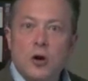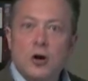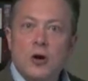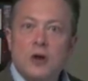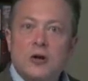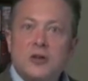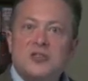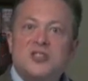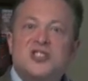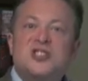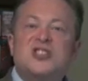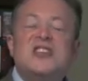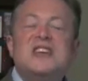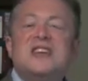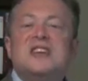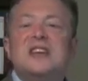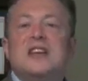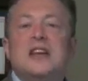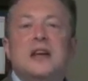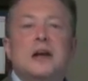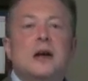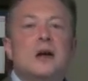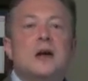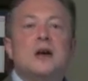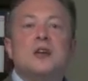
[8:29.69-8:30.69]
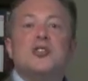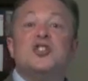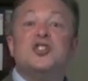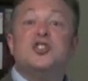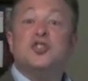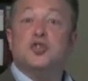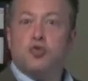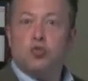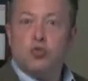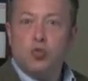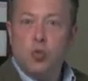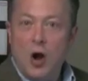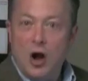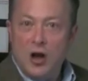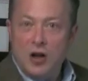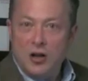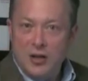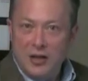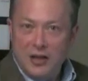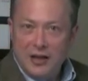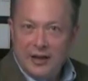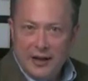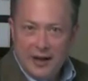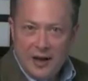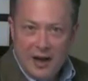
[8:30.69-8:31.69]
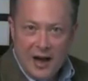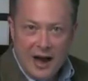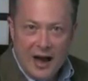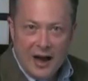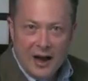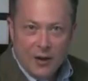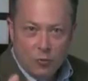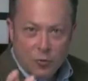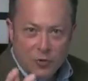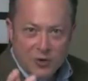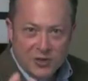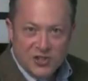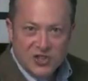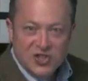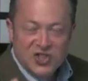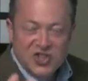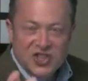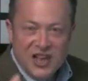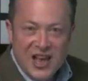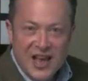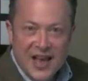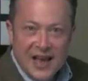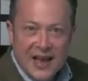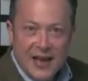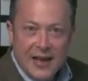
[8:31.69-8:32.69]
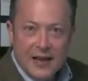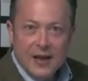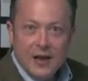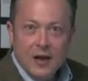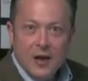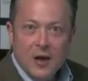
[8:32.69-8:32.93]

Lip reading: stealing, struggling, I would say,